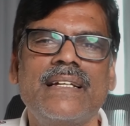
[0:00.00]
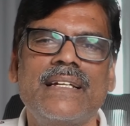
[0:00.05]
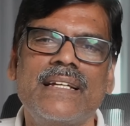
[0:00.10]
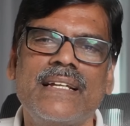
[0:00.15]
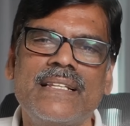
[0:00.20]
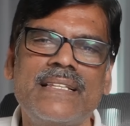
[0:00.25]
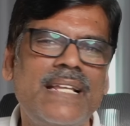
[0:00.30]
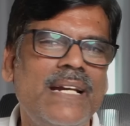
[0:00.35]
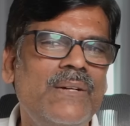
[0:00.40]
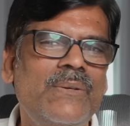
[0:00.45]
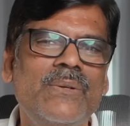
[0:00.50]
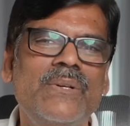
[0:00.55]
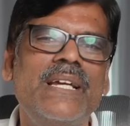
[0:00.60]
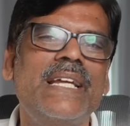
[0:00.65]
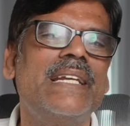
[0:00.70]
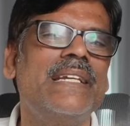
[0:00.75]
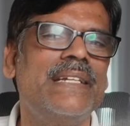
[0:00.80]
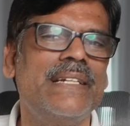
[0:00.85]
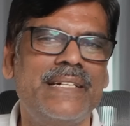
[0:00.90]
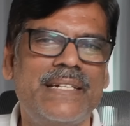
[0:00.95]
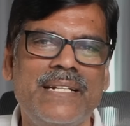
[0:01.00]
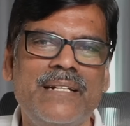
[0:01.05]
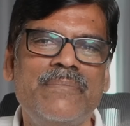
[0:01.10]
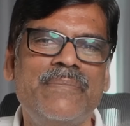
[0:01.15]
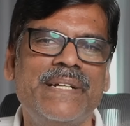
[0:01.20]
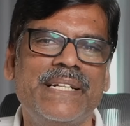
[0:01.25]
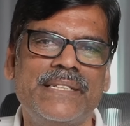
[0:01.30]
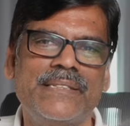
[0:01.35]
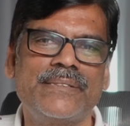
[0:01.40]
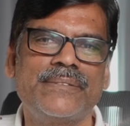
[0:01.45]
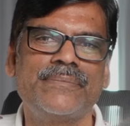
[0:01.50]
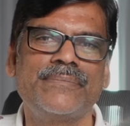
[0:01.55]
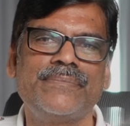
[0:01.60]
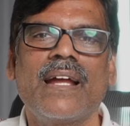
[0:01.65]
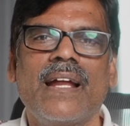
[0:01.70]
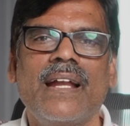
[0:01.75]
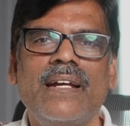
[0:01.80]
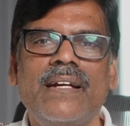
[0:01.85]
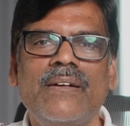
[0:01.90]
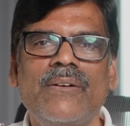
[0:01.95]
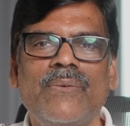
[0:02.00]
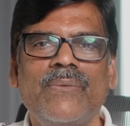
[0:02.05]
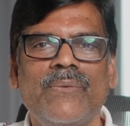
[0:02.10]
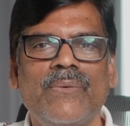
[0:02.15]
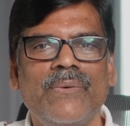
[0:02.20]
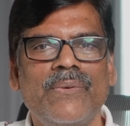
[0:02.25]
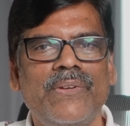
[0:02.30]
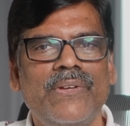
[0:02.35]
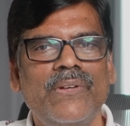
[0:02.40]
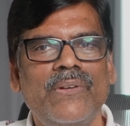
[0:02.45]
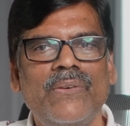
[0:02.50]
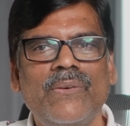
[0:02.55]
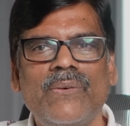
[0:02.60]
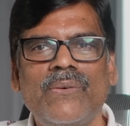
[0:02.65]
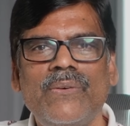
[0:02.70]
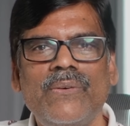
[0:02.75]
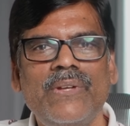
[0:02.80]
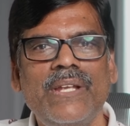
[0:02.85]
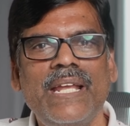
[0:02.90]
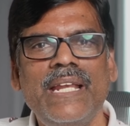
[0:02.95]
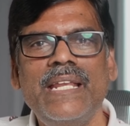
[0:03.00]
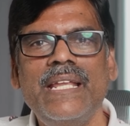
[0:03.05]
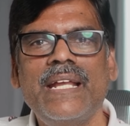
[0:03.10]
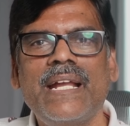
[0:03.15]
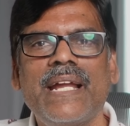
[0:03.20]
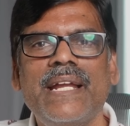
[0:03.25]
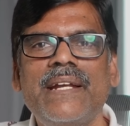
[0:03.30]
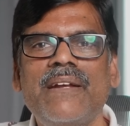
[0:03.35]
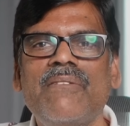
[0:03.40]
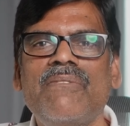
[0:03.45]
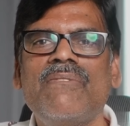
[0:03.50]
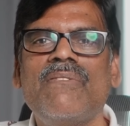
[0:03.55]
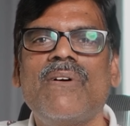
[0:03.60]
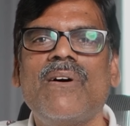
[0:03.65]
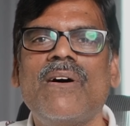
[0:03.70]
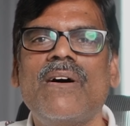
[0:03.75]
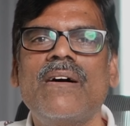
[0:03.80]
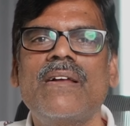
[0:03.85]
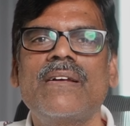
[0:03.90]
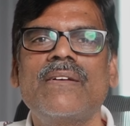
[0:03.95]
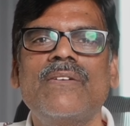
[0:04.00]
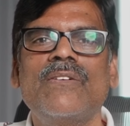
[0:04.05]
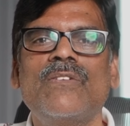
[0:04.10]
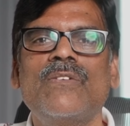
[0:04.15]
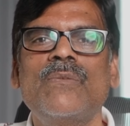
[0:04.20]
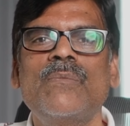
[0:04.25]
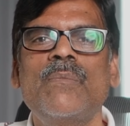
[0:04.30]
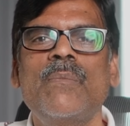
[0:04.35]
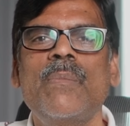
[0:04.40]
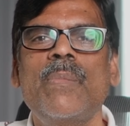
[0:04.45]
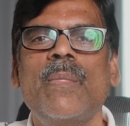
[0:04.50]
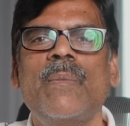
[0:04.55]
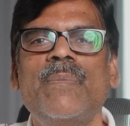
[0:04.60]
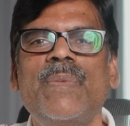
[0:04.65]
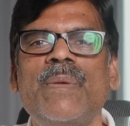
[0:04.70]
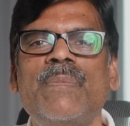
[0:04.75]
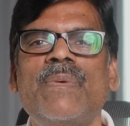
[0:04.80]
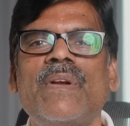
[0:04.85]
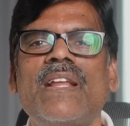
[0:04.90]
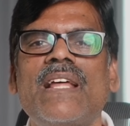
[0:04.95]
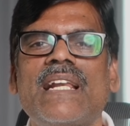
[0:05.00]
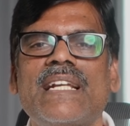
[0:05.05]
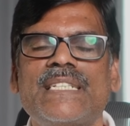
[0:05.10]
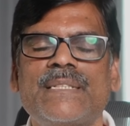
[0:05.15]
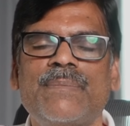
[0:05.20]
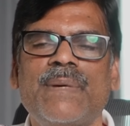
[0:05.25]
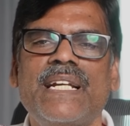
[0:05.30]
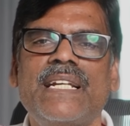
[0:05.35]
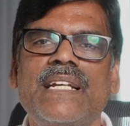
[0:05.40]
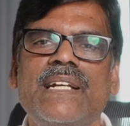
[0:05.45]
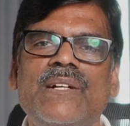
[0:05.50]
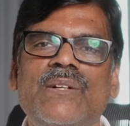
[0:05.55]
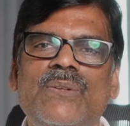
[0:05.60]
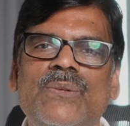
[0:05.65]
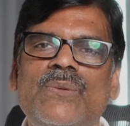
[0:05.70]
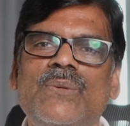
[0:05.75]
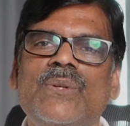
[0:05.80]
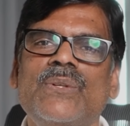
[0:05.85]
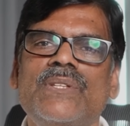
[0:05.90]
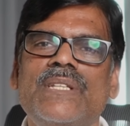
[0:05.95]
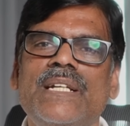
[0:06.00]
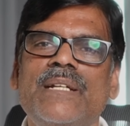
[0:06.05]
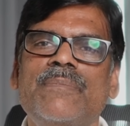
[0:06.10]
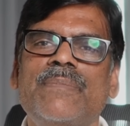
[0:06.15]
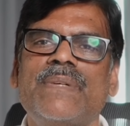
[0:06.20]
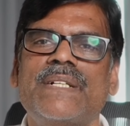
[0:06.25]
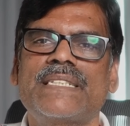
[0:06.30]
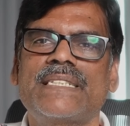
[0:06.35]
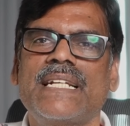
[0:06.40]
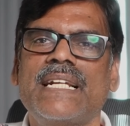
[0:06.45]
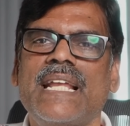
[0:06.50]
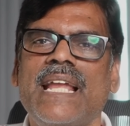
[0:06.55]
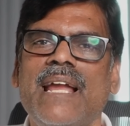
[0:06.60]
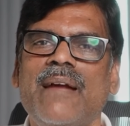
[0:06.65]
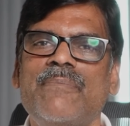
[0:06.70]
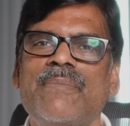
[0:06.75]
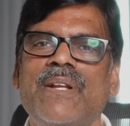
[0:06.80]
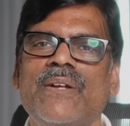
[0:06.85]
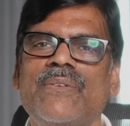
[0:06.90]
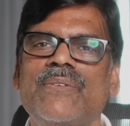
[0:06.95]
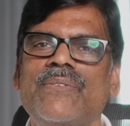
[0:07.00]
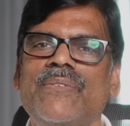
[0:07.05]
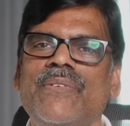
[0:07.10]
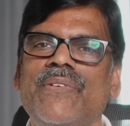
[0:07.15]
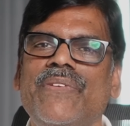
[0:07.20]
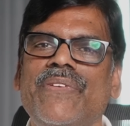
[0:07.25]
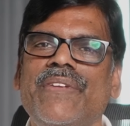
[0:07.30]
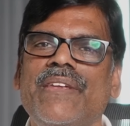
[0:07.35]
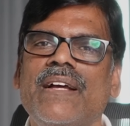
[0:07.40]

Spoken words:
That too a little bit. And you know, any kind of war, you know, people are expecting 2 to 3% gap down,